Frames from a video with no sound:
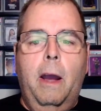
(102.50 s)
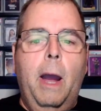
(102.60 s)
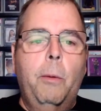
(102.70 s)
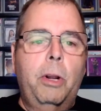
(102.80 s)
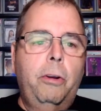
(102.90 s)

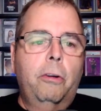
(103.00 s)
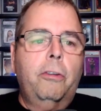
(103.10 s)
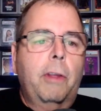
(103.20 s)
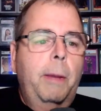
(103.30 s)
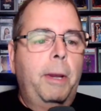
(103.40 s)
I would
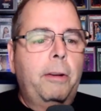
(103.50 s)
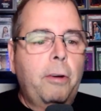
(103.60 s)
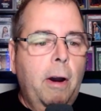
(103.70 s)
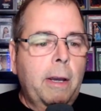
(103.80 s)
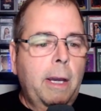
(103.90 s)
usually be
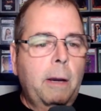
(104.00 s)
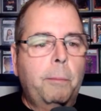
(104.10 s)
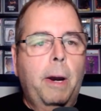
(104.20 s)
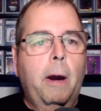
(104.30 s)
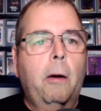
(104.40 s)
talking
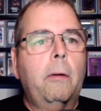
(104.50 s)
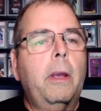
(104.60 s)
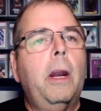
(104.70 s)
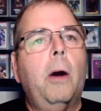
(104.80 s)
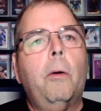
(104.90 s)
about,
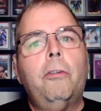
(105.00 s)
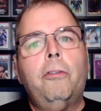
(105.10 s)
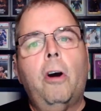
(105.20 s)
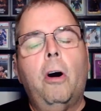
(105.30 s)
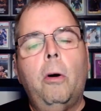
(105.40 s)
you know, a
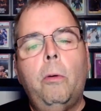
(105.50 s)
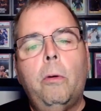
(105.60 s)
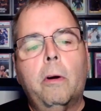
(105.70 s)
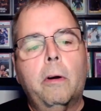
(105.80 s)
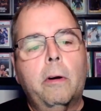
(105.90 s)
show
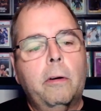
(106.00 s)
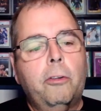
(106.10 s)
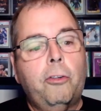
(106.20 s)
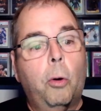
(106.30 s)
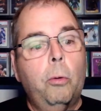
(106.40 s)
or
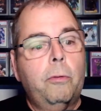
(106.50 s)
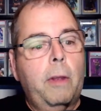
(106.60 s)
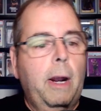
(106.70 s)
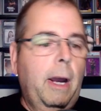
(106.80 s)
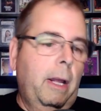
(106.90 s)
shows
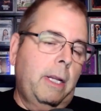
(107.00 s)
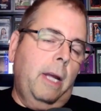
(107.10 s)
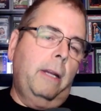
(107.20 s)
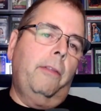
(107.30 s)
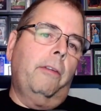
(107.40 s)
that I
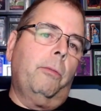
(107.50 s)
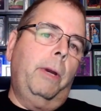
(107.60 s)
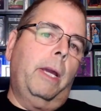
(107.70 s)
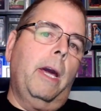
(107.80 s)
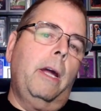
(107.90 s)
attended this
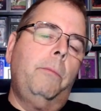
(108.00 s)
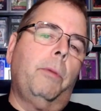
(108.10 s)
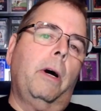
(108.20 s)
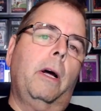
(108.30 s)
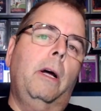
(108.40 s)
weekend,
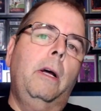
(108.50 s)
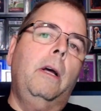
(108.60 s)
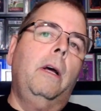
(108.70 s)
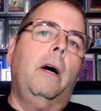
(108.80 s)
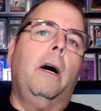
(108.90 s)
but
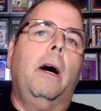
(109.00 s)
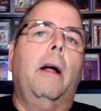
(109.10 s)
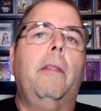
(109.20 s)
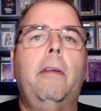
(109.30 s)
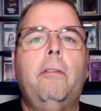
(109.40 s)

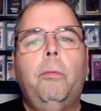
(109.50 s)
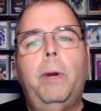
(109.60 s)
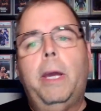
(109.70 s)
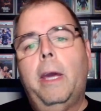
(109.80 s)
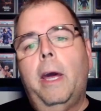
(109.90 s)
this
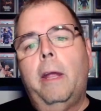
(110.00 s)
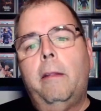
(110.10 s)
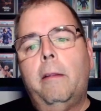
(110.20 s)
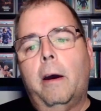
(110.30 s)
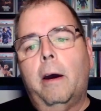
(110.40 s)

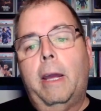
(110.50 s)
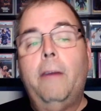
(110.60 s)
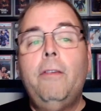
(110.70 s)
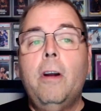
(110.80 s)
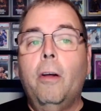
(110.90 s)
weekend,
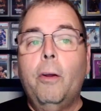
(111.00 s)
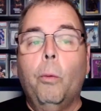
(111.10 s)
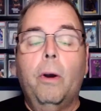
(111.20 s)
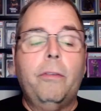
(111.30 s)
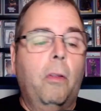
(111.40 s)
even though there
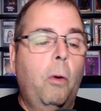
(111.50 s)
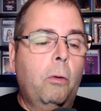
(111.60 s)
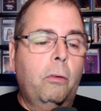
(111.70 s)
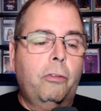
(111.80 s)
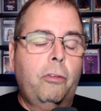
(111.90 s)
was a
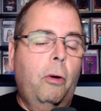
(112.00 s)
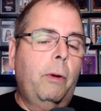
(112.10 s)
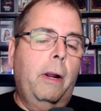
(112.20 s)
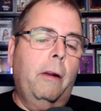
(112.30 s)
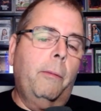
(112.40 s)
local show
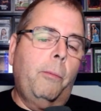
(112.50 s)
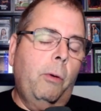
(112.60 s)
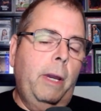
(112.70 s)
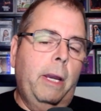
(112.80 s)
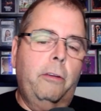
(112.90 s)
here, the
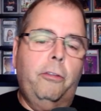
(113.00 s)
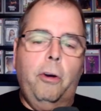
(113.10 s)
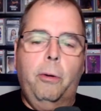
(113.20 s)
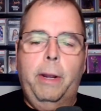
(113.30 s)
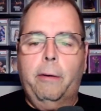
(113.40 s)
Mohegan
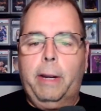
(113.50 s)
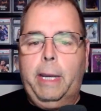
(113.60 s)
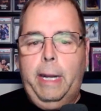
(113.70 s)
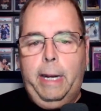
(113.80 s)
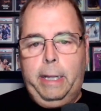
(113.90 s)
Show here in
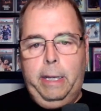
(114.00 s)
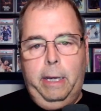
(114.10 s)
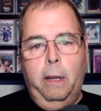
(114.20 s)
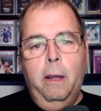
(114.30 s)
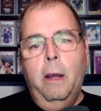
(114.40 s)
Connecticut,